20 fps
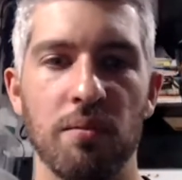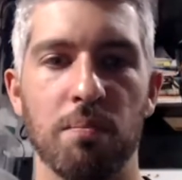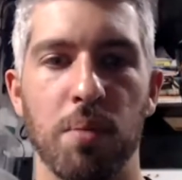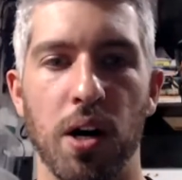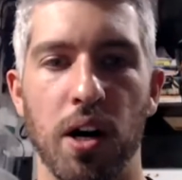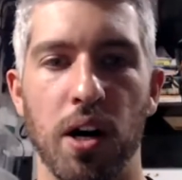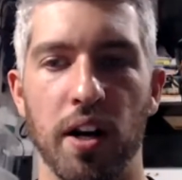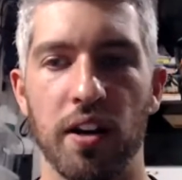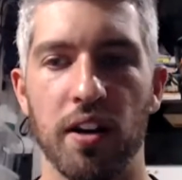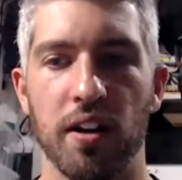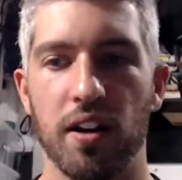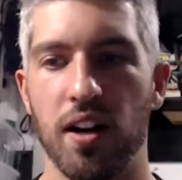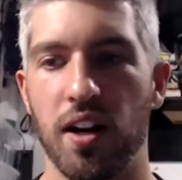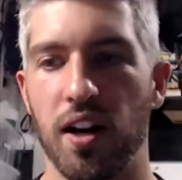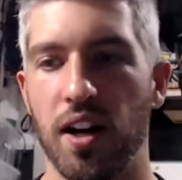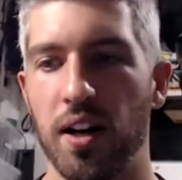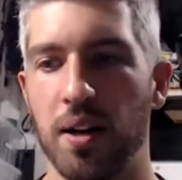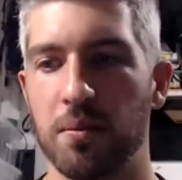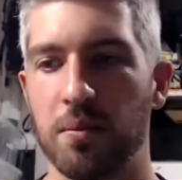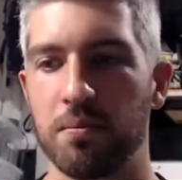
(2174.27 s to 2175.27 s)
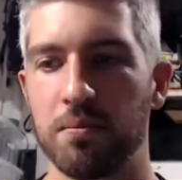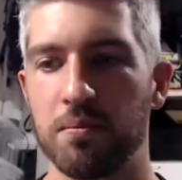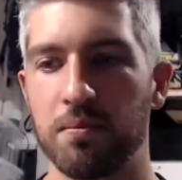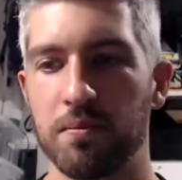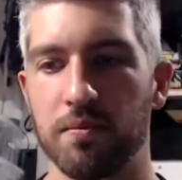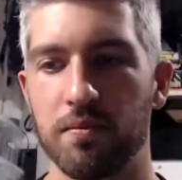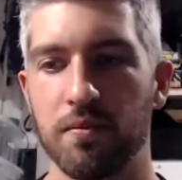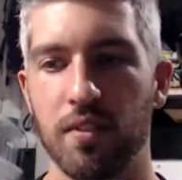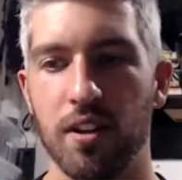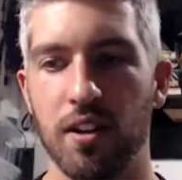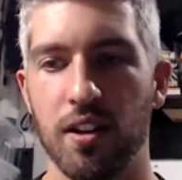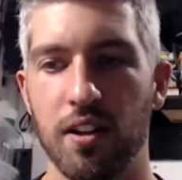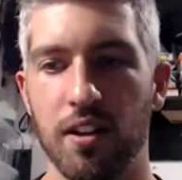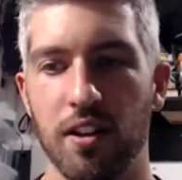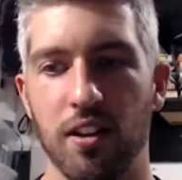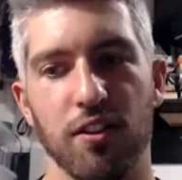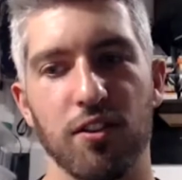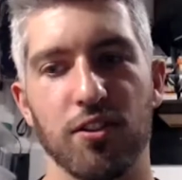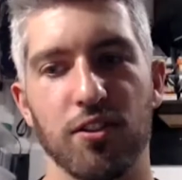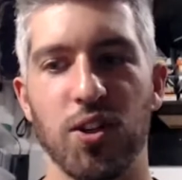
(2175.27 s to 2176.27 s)
but
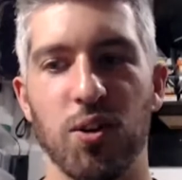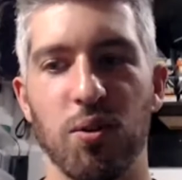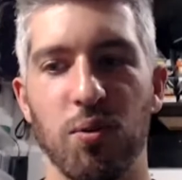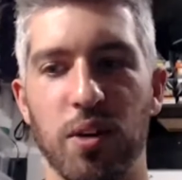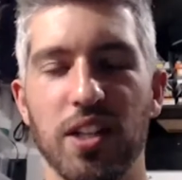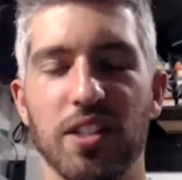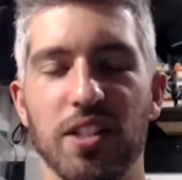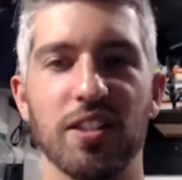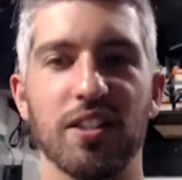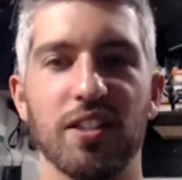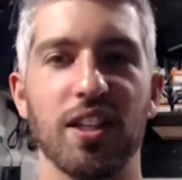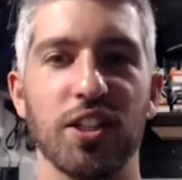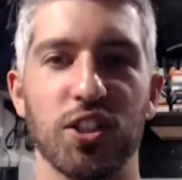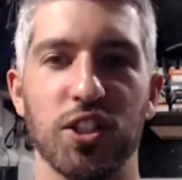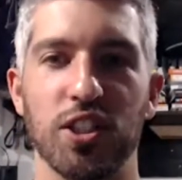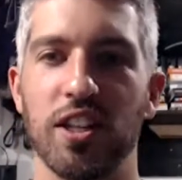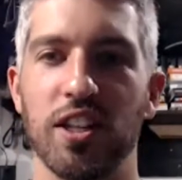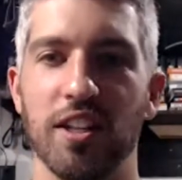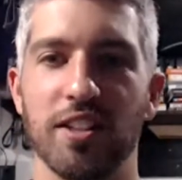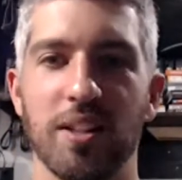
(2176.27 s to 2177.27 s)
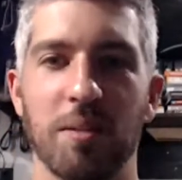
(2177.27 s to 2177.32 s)
there's no reason they shouldn't.